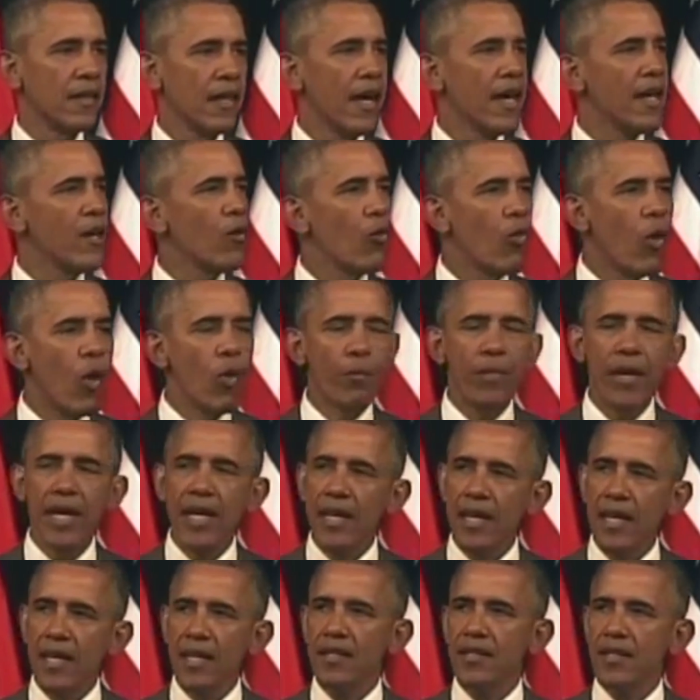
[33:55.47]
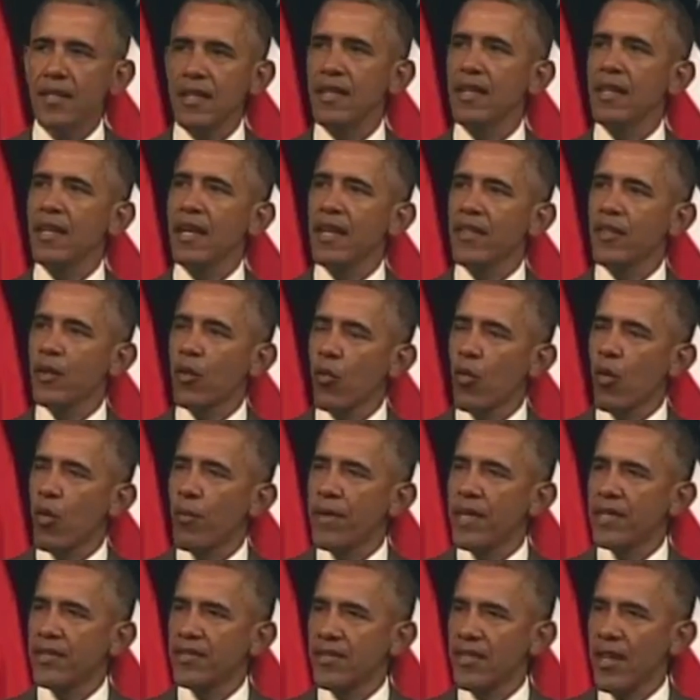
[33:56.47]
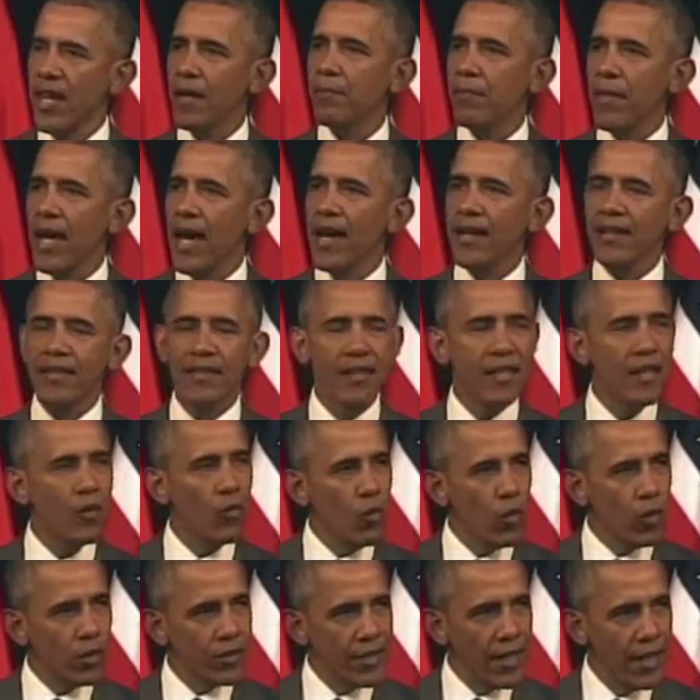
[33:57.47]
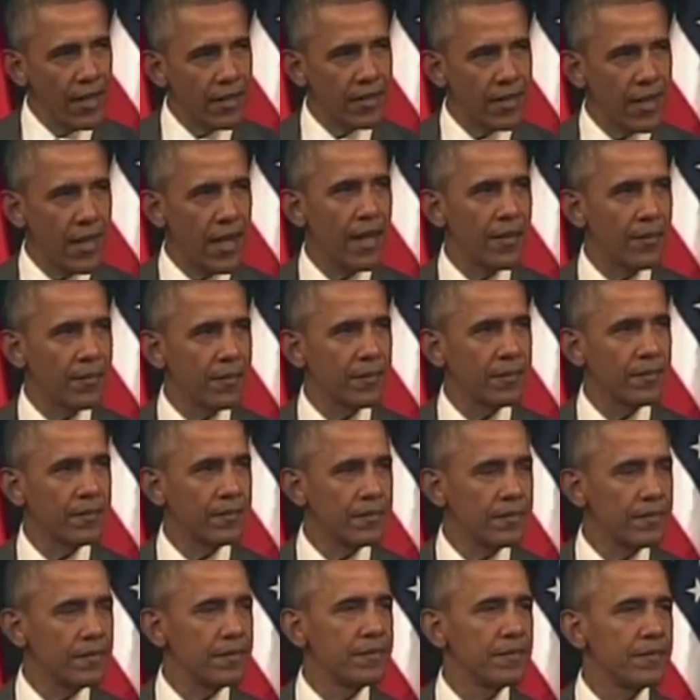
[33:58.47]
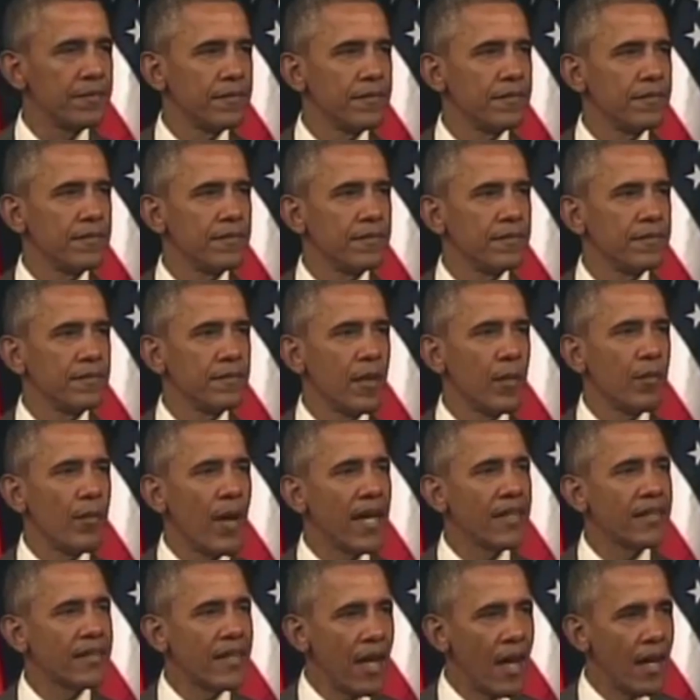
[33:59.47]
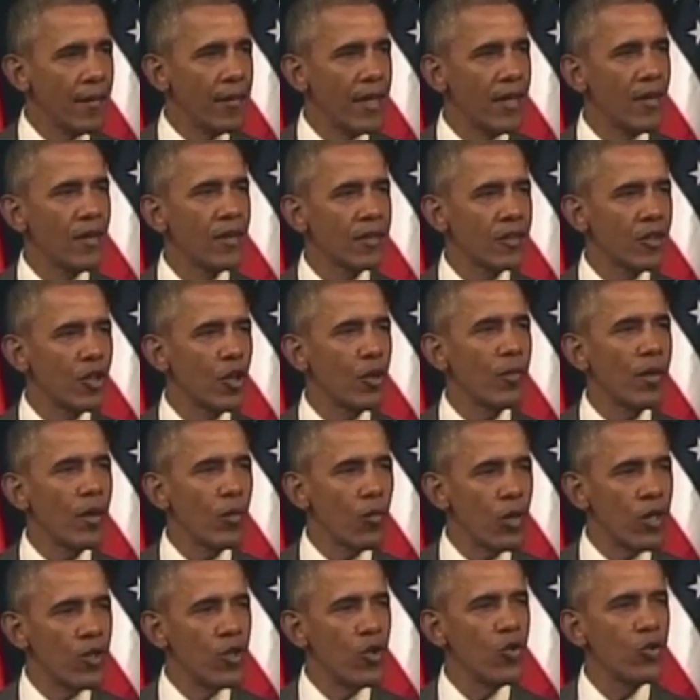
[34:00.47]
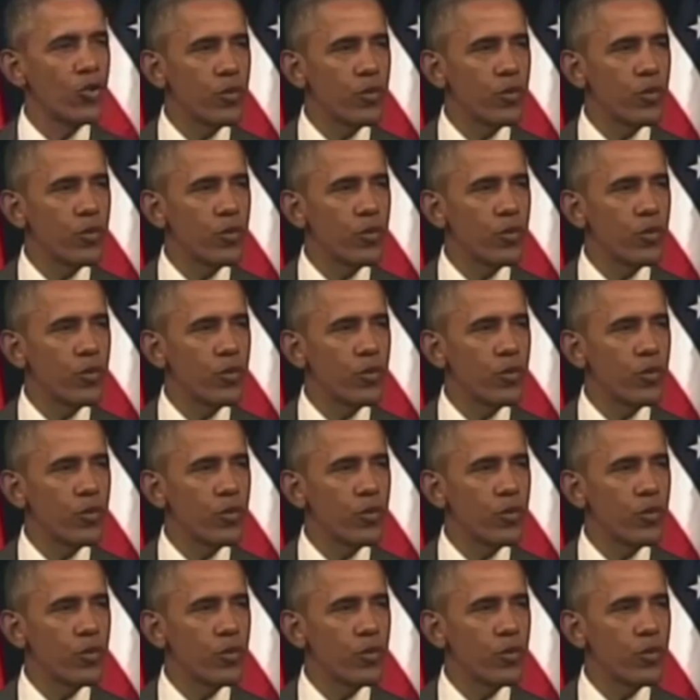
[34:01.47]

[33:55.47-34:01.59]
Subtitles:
And it won't be easy, and there will be setbacks. It will take time. But my time here in Cuba renews